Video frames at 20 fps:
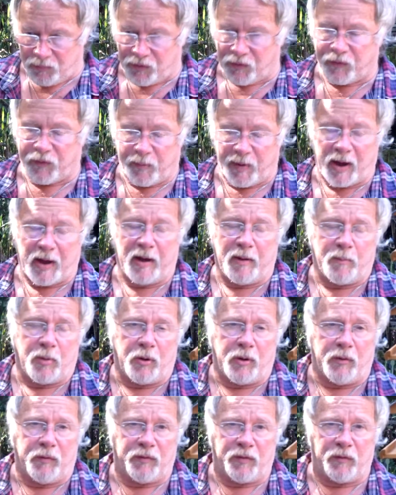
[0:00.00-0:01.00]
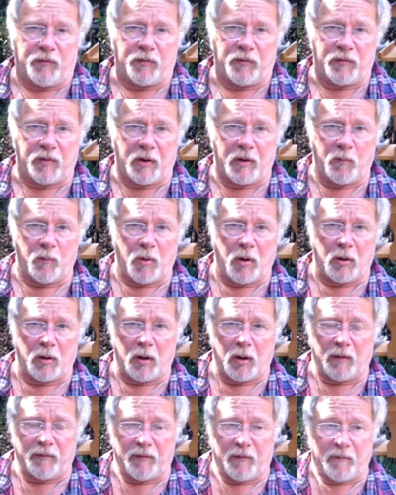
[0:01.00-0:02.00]
just about anybody who's interested in
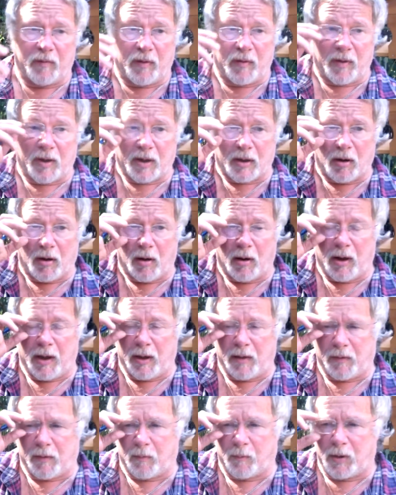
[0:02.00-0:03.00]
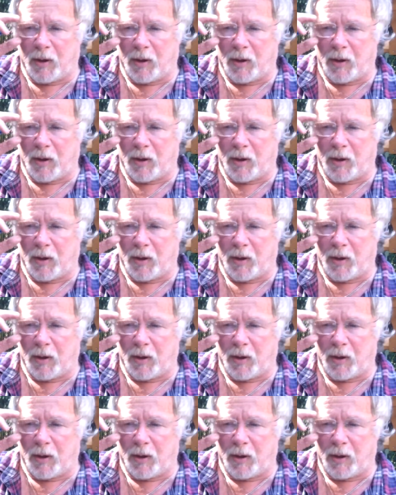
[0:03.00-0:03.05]
wildlife of any kind.